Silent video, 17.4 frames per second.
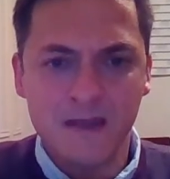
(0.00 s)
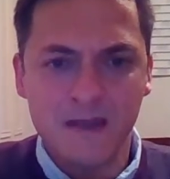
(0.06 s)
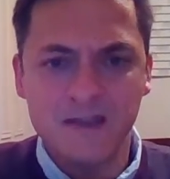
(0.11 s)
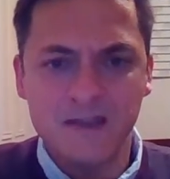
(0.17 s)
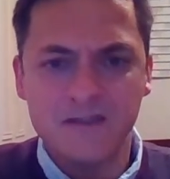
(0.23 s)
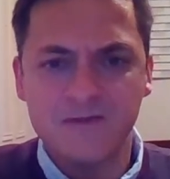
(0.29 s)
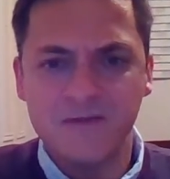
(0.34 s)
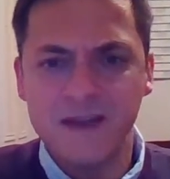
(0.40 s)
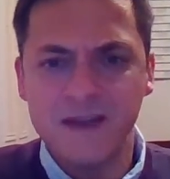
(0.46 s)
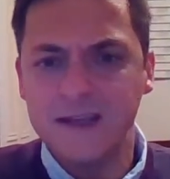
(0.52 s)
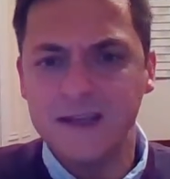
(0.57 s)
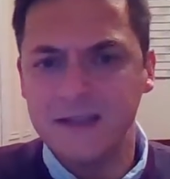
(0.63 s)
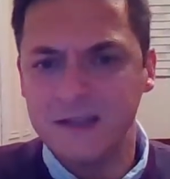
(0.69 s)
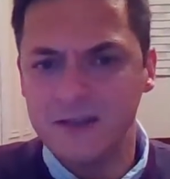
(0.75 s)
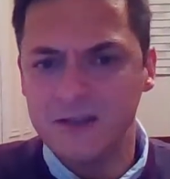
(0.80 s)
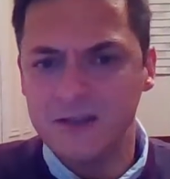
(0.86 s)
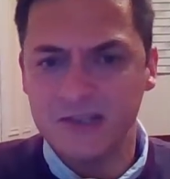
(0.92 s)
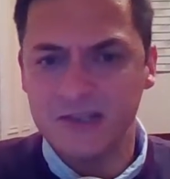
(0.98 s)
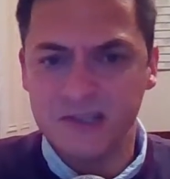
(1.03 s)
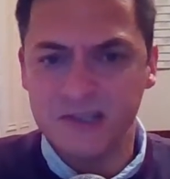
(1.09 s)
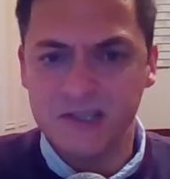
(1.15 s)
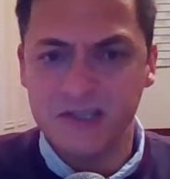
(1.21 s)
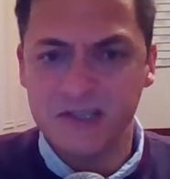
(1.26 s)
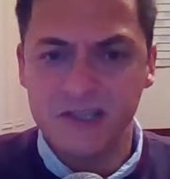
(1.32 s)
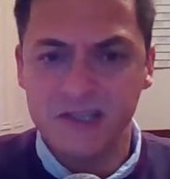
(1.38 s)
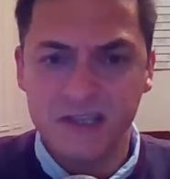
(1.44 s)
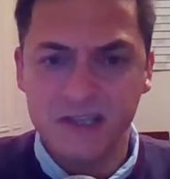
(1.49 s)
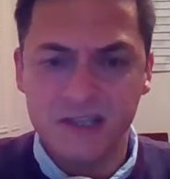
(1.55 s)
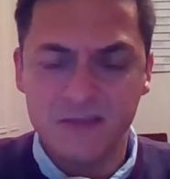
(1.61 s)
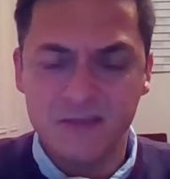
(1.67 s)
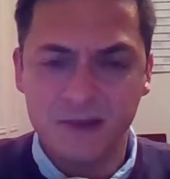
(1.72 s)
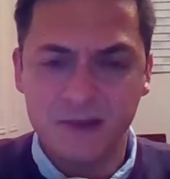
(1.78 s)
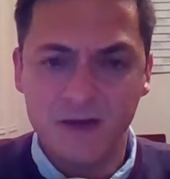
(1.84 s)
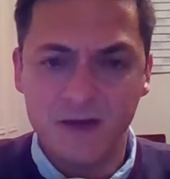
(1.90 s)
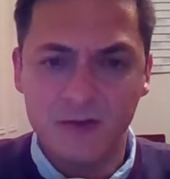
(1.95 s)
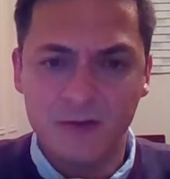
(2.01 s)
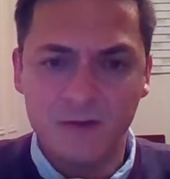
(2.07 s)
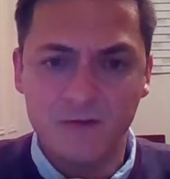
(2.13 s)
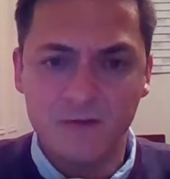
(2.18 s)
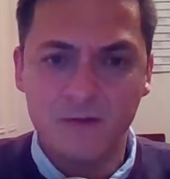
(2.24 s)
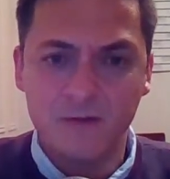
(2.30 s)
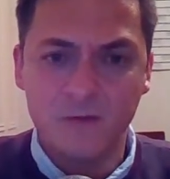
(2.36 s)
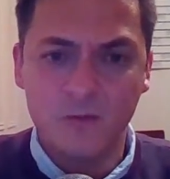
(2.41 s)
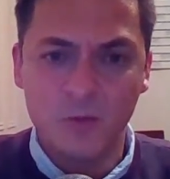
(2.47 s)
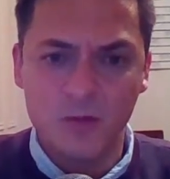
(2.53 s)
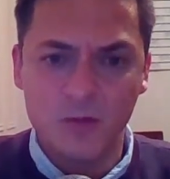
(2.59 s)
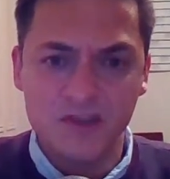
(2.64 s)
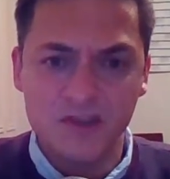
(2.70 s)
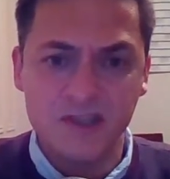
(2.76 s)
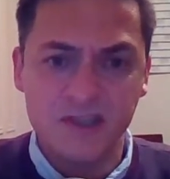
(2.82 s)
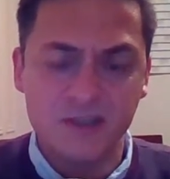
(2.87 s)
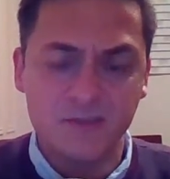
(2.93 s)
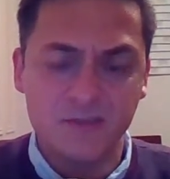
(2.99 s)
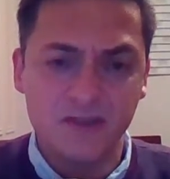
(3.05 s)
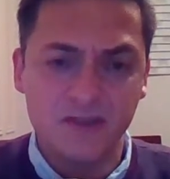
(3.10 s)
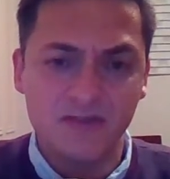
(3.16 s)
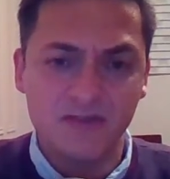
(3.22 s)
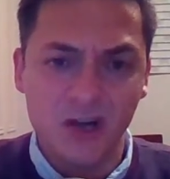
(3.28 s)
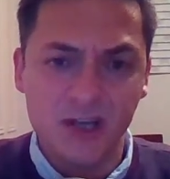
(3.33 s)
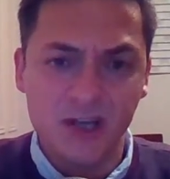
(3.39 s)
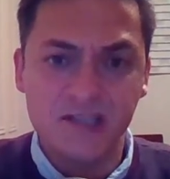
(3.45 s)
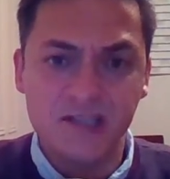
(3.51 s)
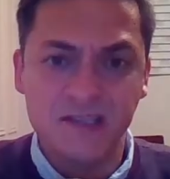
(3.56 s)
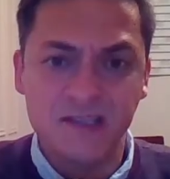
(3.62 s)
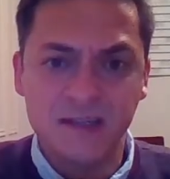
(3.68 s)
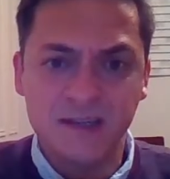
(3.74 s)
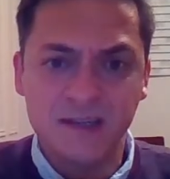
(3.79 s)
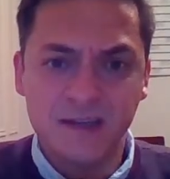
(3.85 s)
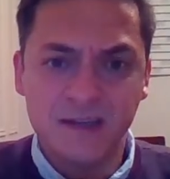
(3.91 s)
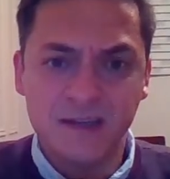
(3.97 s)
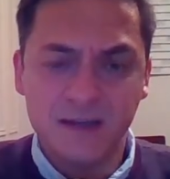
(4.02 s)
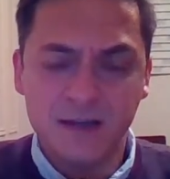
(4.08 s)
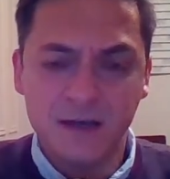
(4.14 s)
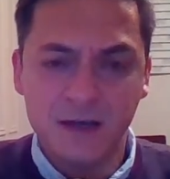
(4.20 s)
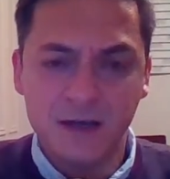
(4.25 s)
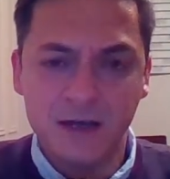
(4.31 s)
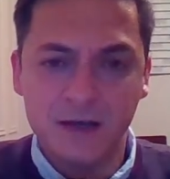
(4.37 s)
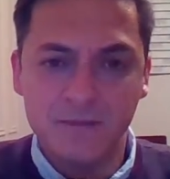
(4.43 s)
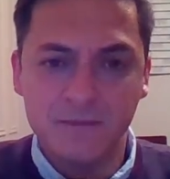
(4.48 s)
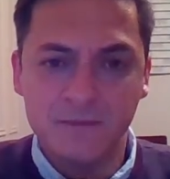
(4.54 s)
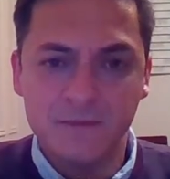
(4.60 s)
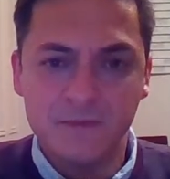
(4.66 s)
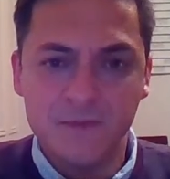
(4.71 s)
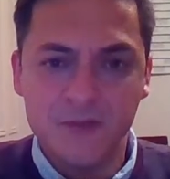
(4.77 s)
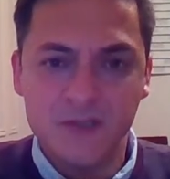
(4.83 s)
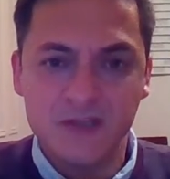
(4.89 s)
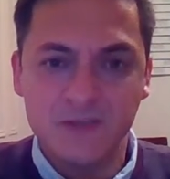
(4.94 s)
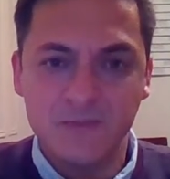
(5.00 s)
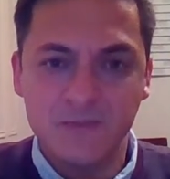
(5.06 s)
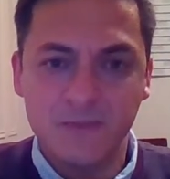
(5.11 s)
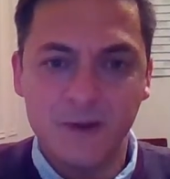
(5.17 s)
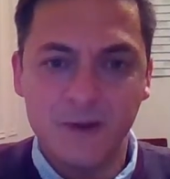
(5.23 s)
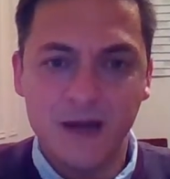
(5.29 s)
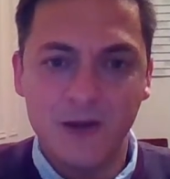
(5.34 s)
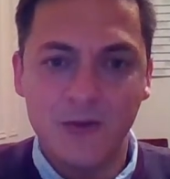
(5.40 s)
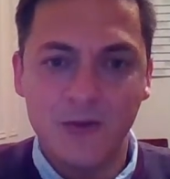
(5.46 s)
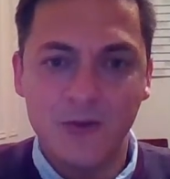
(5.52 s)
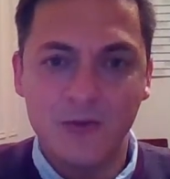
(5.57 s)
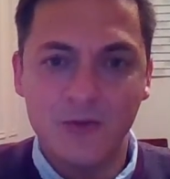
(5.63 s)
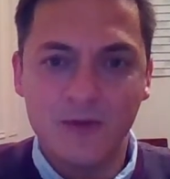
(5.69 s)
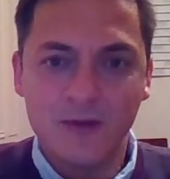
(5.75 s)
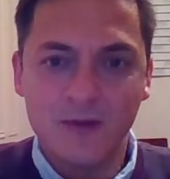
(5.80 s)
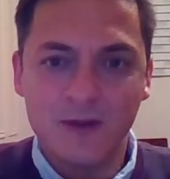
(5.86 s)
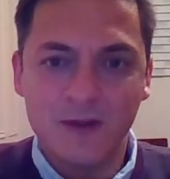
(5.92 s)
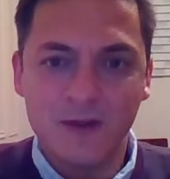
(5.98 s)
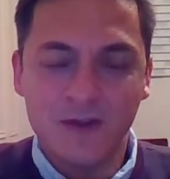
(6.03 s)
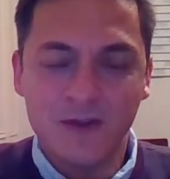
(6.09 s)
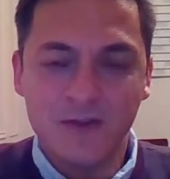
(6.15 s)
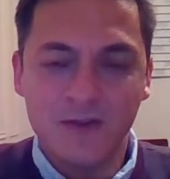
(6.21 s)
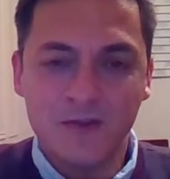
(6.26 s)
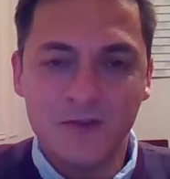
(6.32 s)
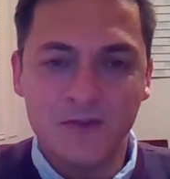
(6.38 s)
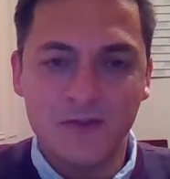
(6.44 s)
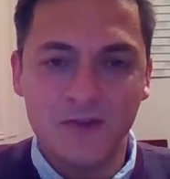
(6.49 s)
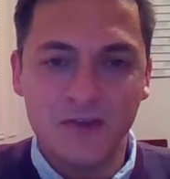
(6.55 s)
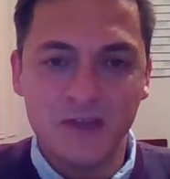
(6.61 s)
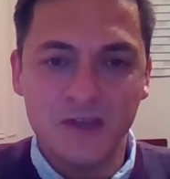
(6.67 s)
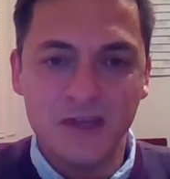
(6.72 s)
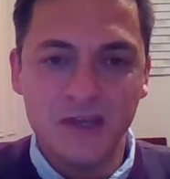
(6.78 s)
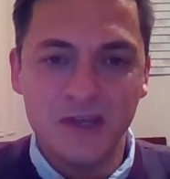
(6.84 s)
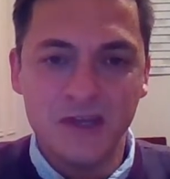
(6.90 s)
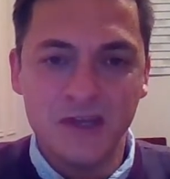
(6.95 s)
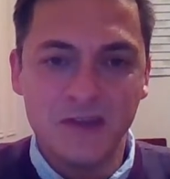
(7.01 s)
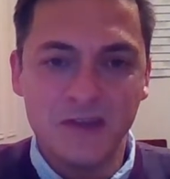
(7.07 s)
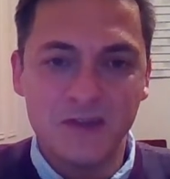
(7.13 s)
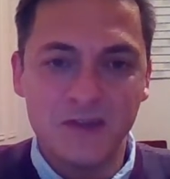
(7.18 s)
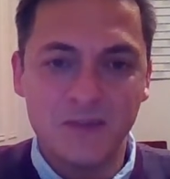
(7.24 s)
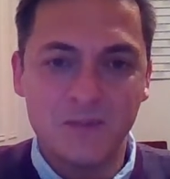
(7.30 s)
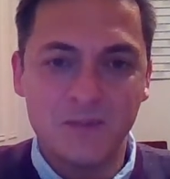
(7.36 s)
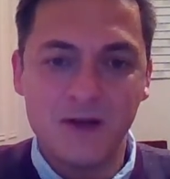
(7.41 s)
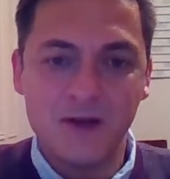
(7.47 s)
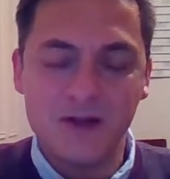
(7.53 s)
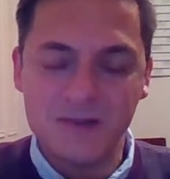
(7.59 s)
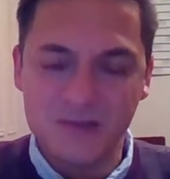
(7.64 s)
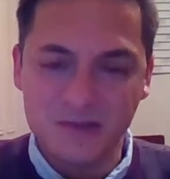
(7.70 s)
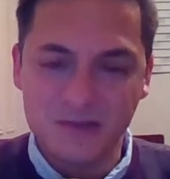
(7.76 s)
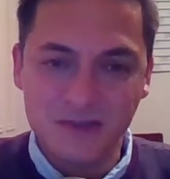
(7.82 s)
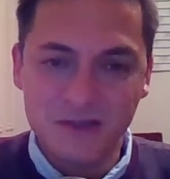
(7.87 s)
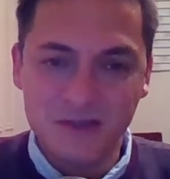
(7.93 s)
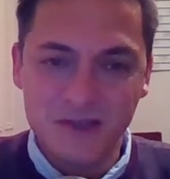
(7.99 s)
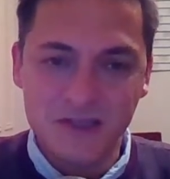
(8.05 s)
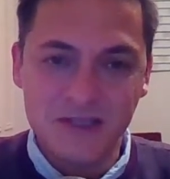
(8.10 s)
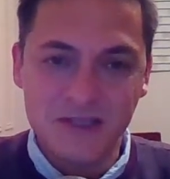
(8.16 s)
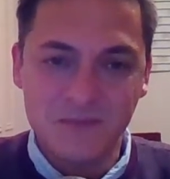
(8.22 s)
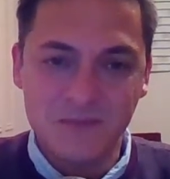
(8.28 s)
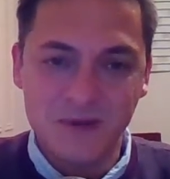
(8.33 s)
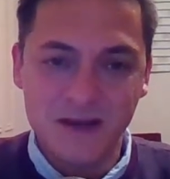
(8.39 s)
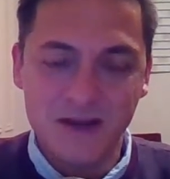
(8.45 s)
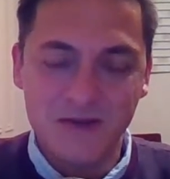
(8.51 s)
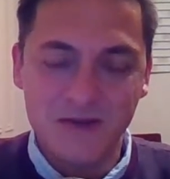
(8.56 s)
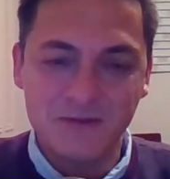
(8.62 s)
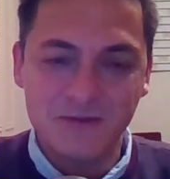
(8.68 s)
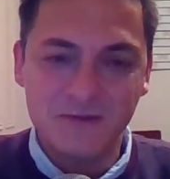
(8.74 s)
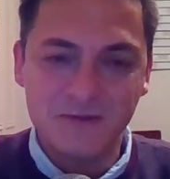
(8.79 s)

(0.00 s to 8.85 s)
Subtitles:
faintly narcissistic. It's about wanting to be right. It's about the puzzle. It's about